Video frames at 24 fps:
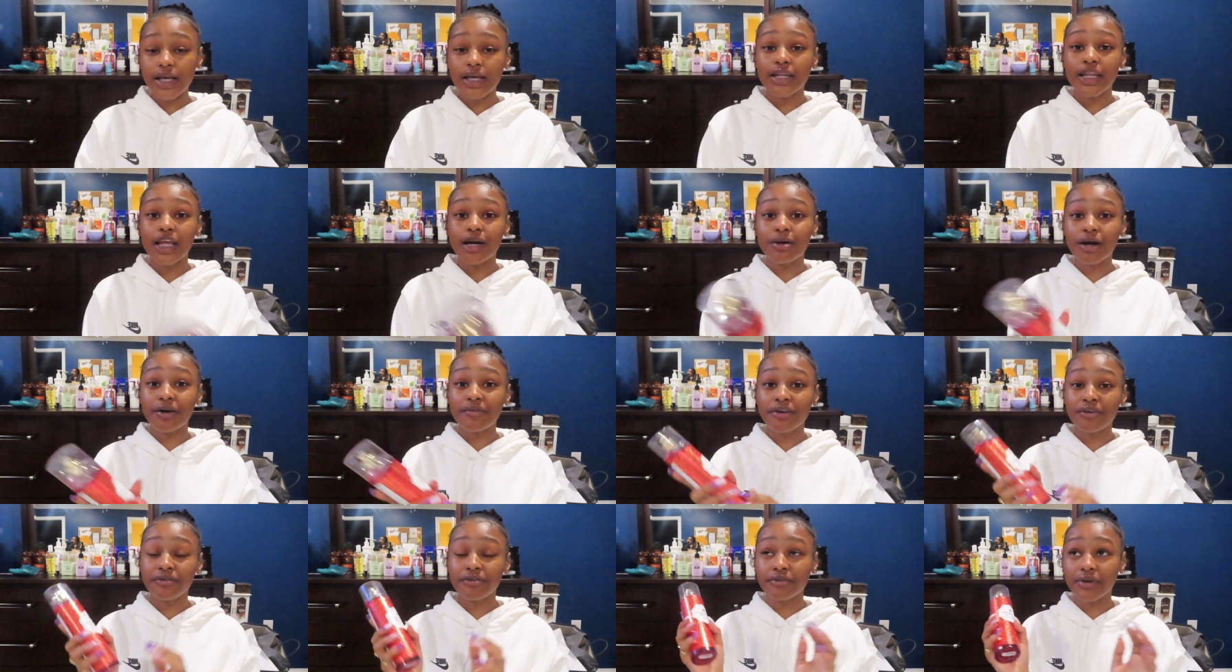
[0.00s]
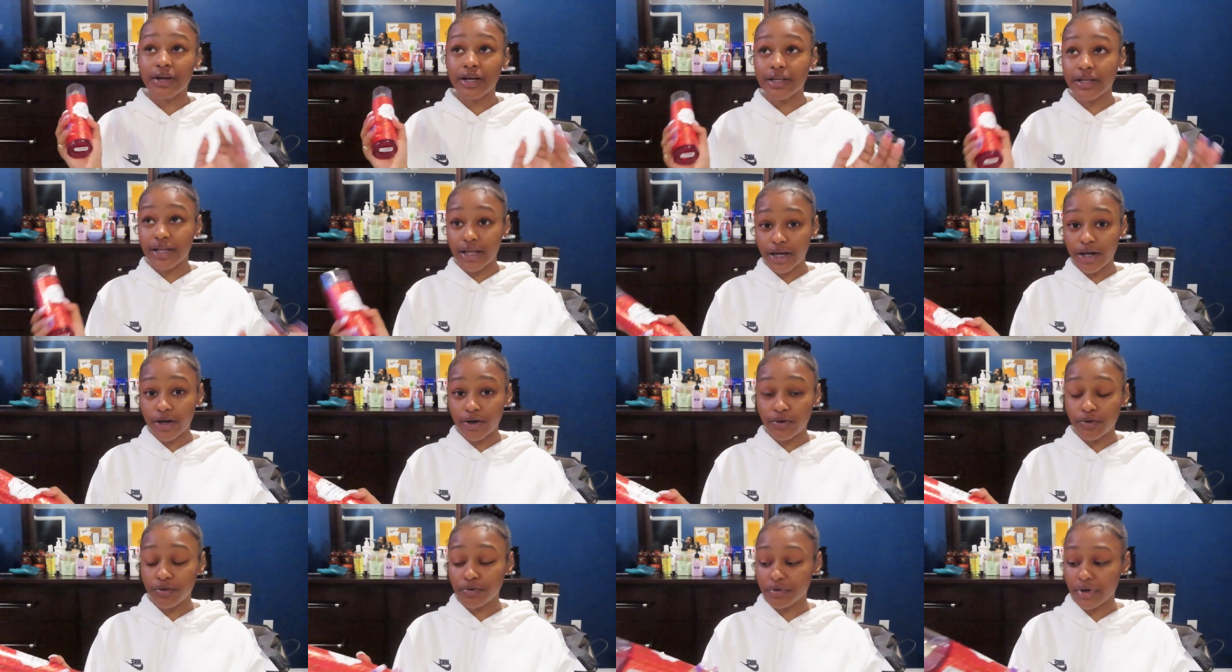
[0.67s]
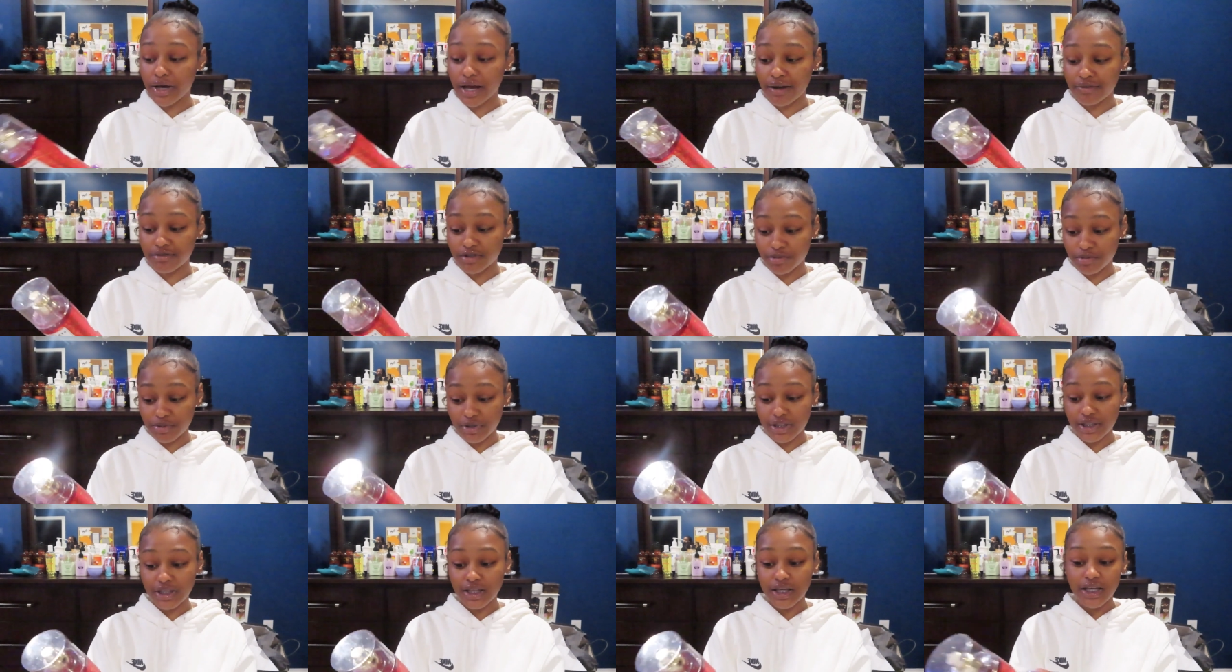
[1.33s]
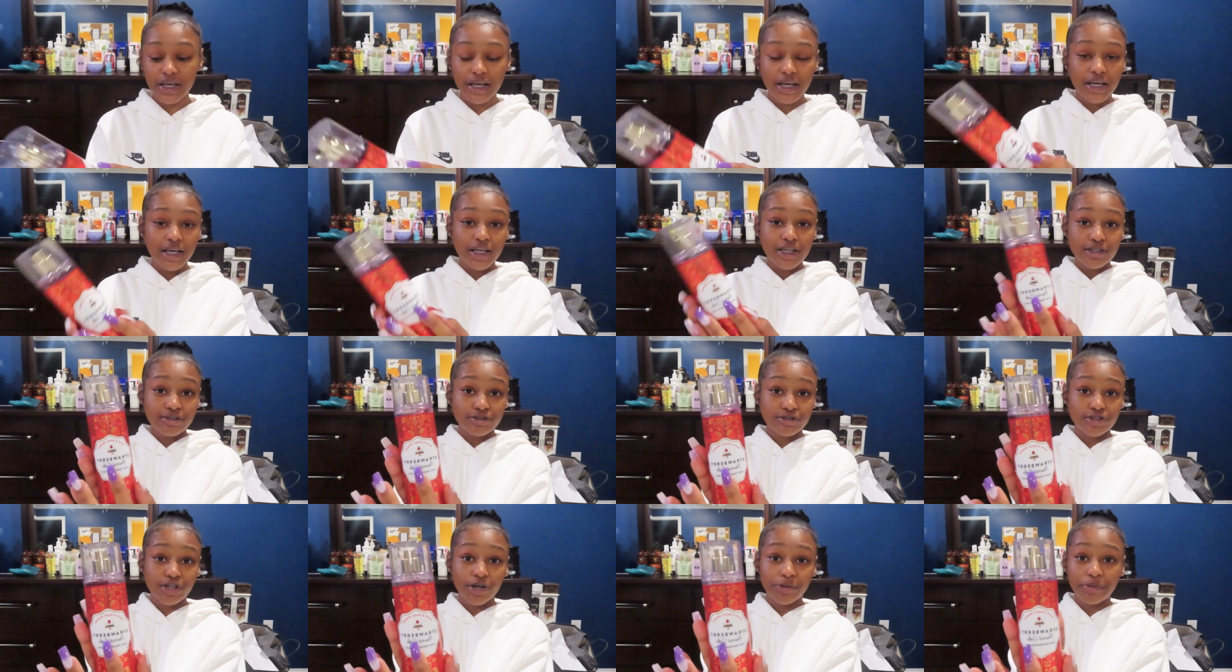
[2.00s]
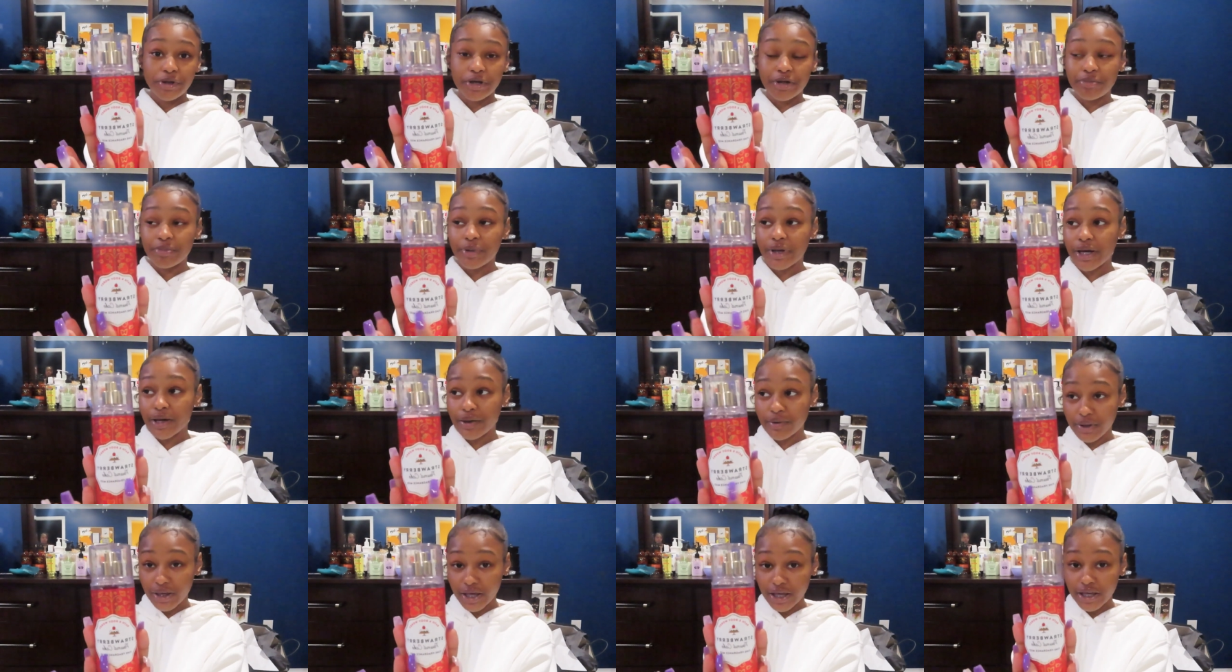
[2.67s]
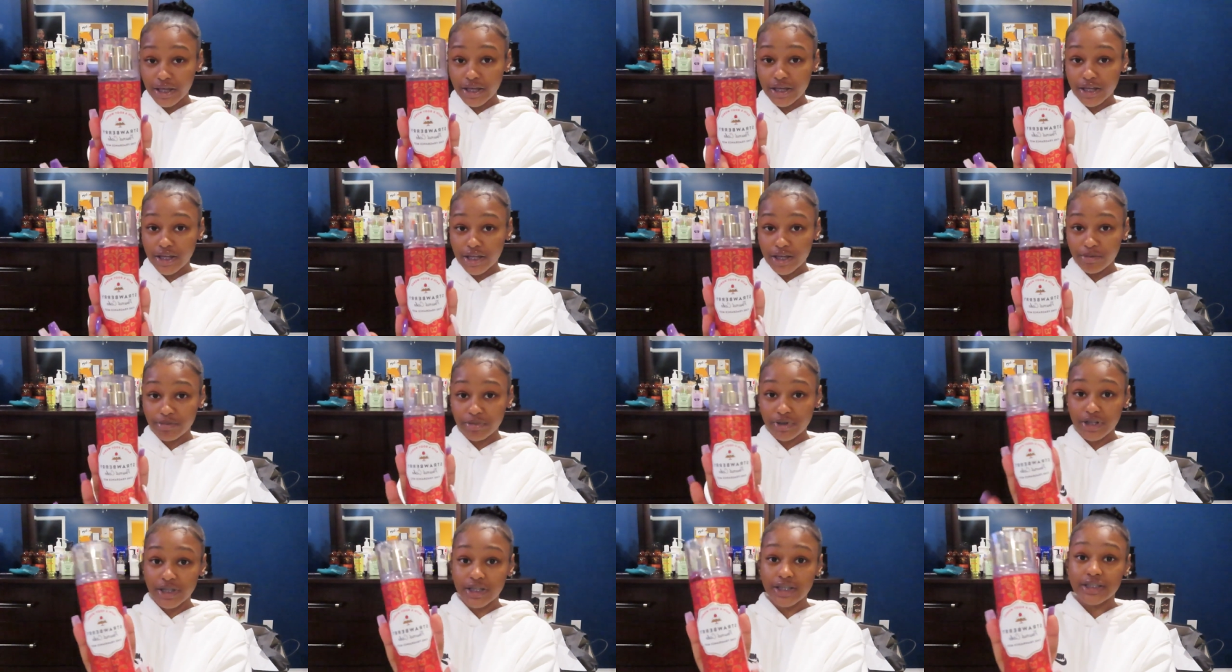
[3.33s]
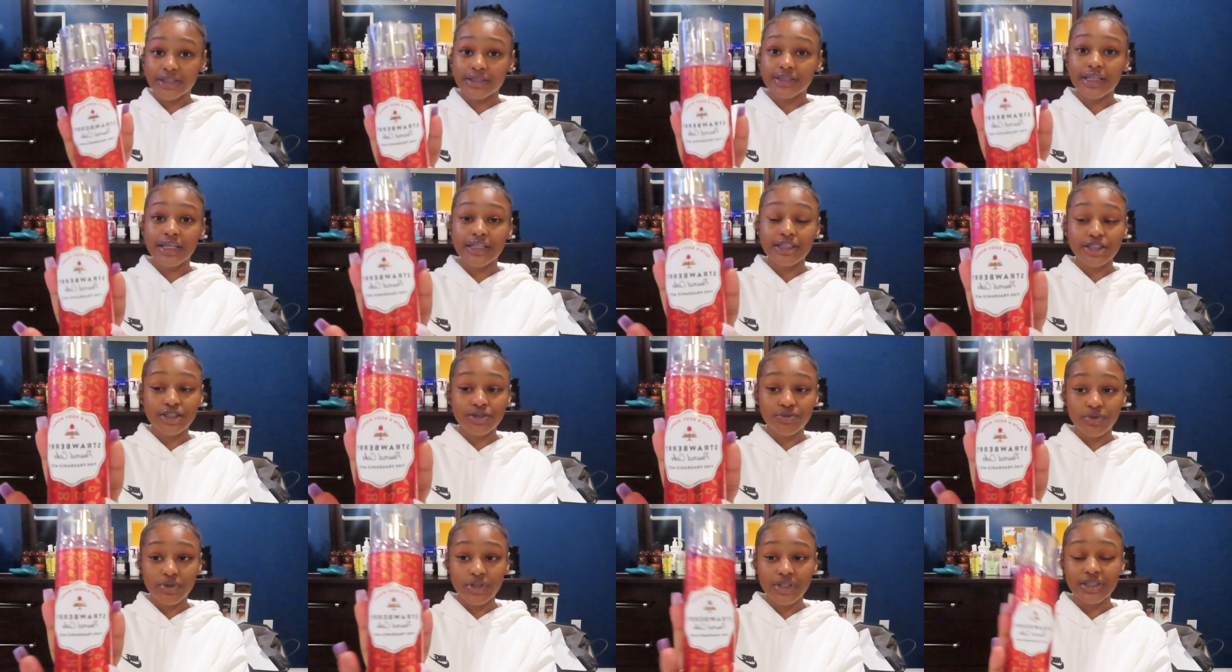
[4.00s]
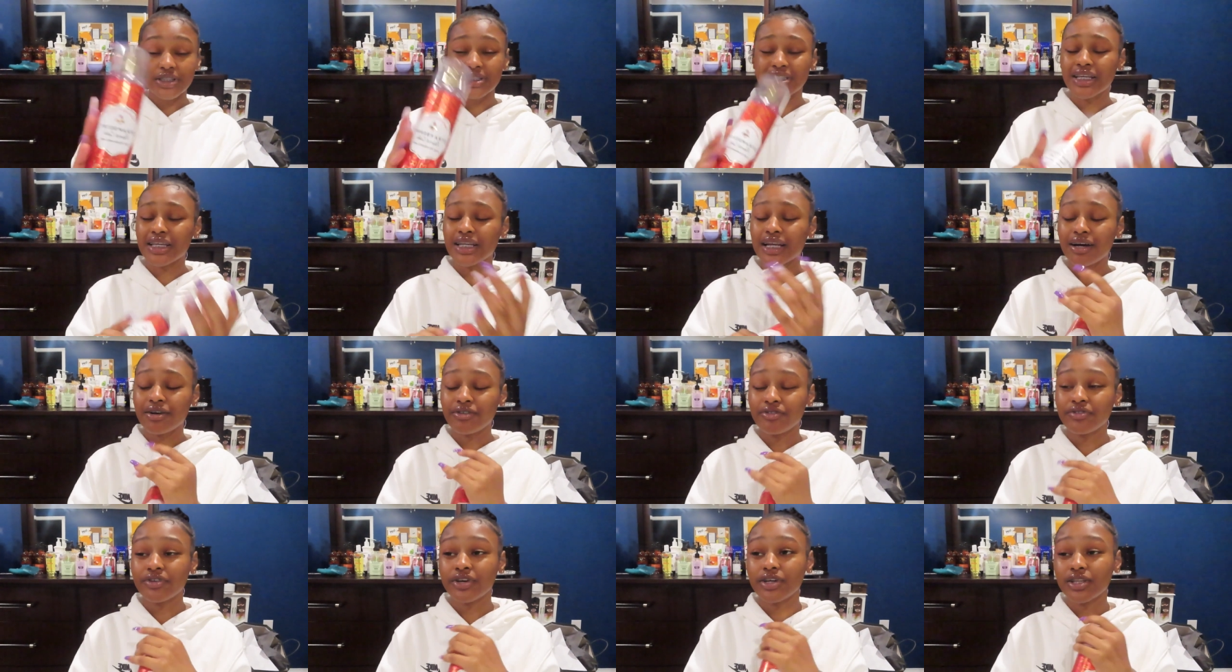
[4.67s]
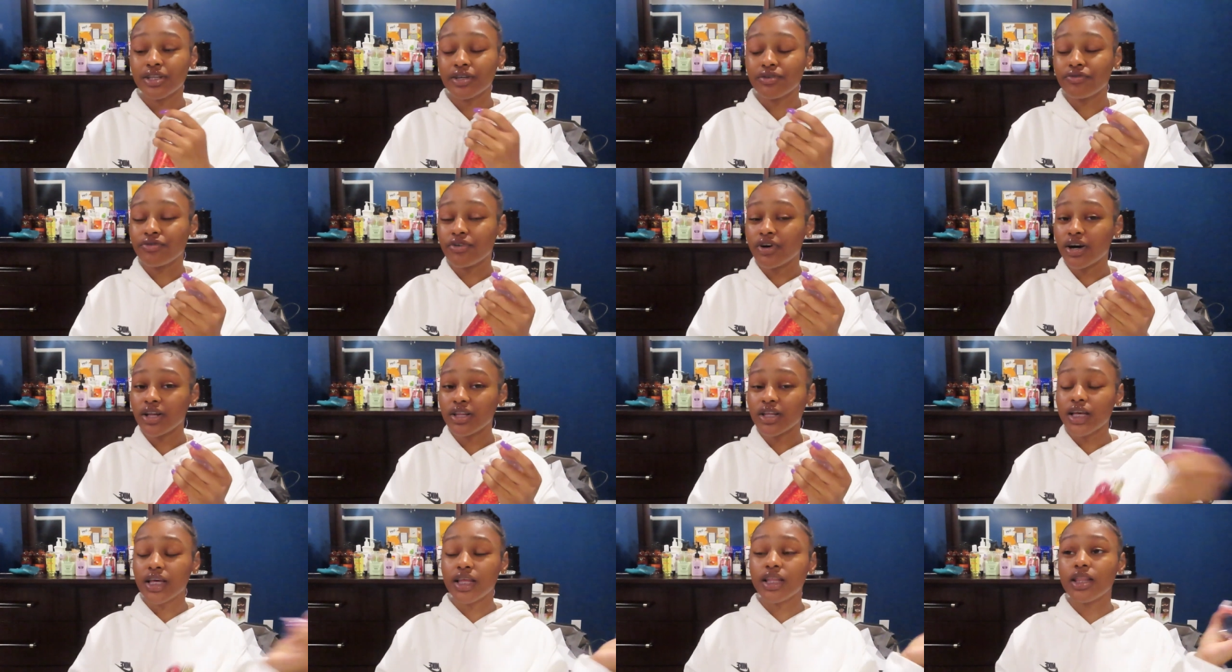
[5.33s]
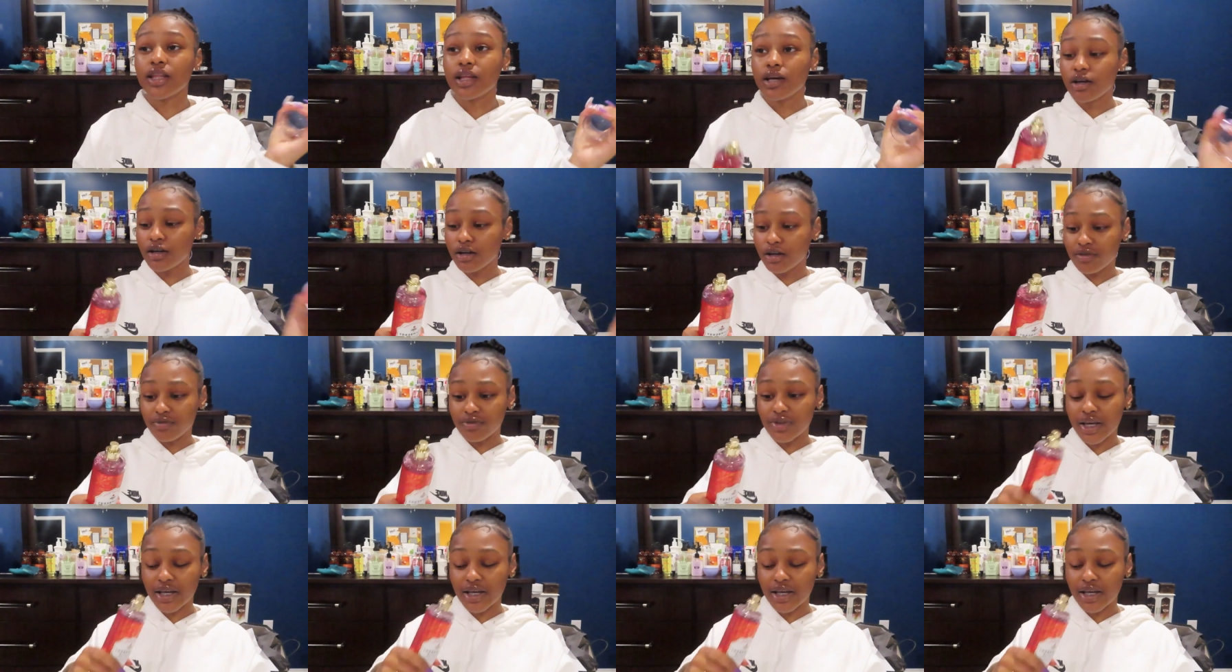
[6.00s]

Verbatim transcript: Now my favorite right now would have to be strawberry pound cake because they just released it and I fell and fallen in love.